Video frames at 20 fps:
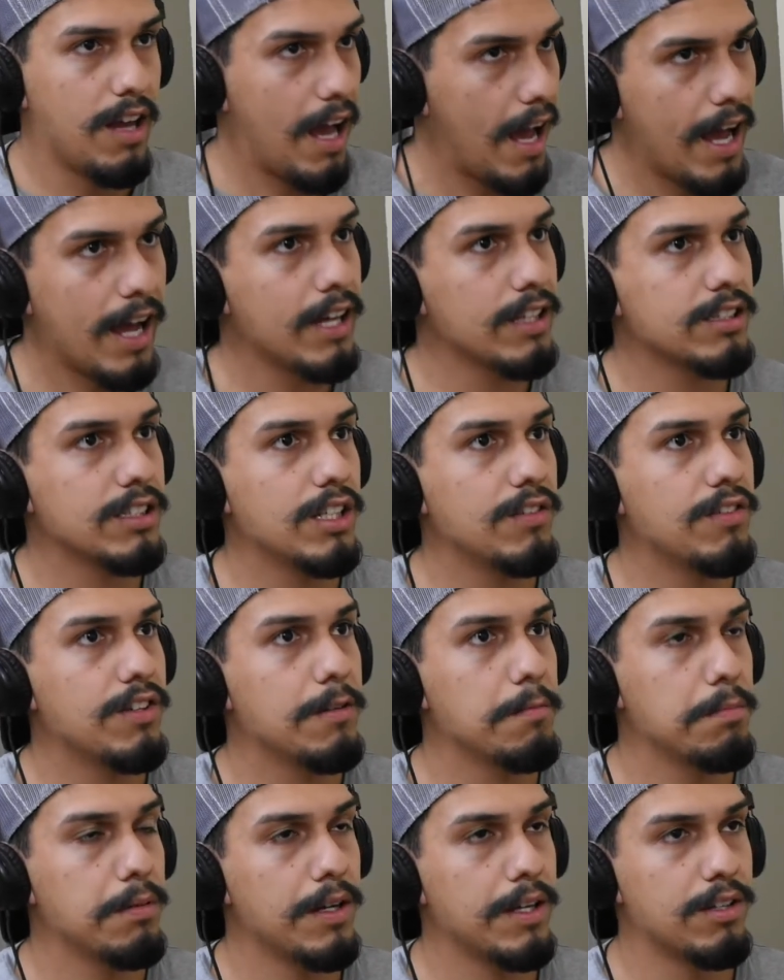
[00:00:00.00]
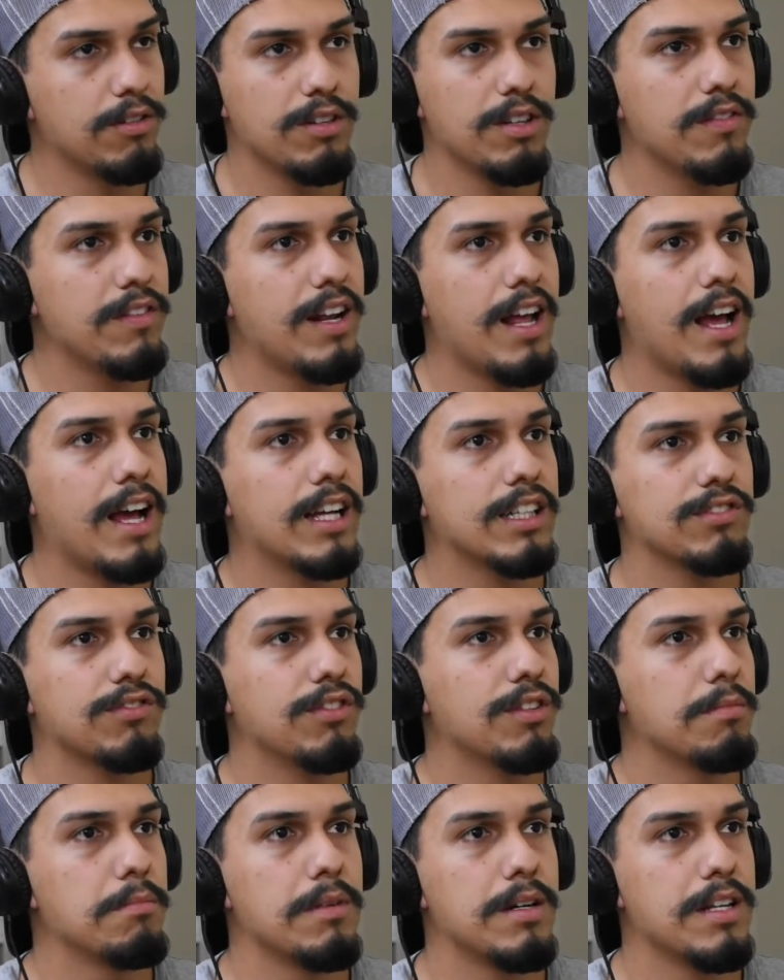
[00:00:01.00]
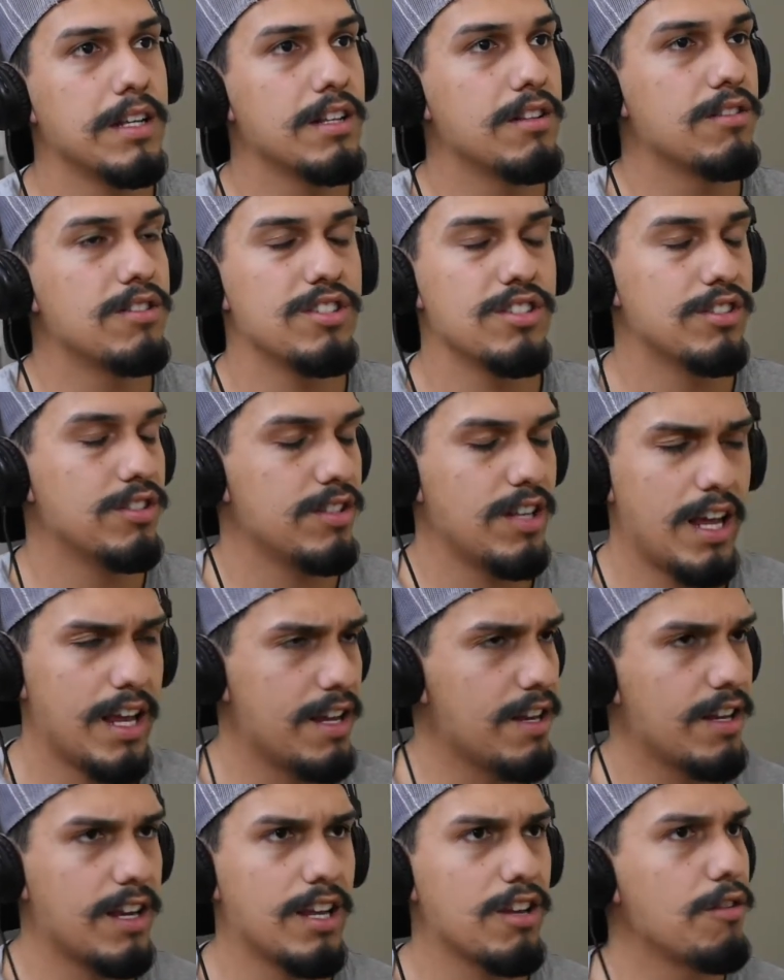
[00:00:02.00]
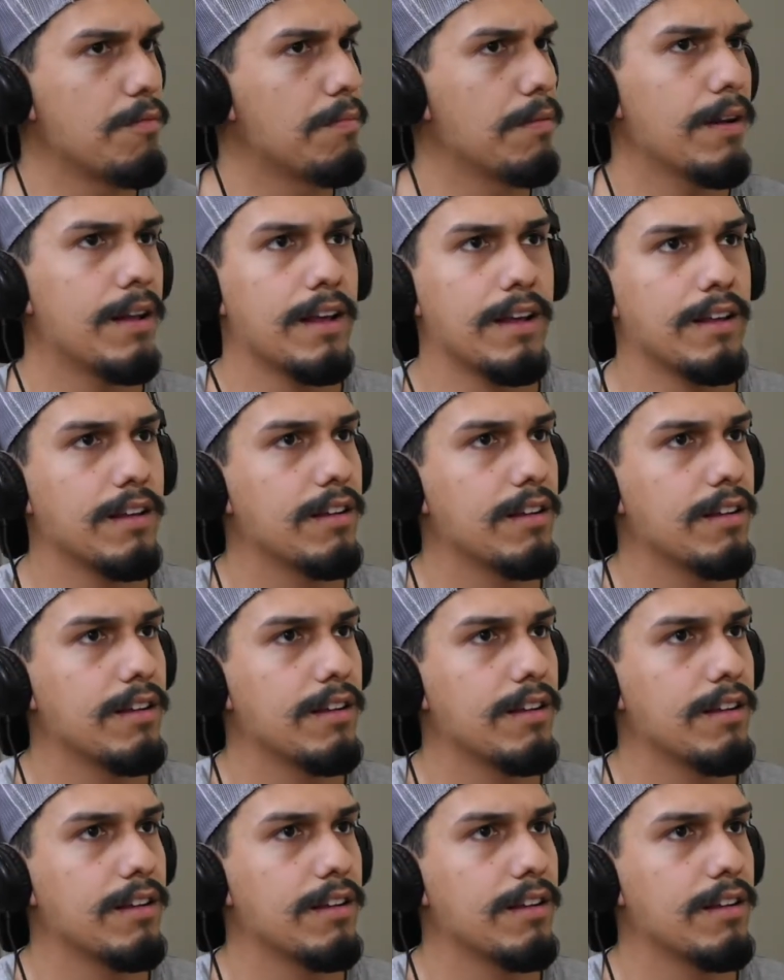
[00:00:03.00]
Ask if you can play. Don't even ask for the money. They're just, hey, can you play?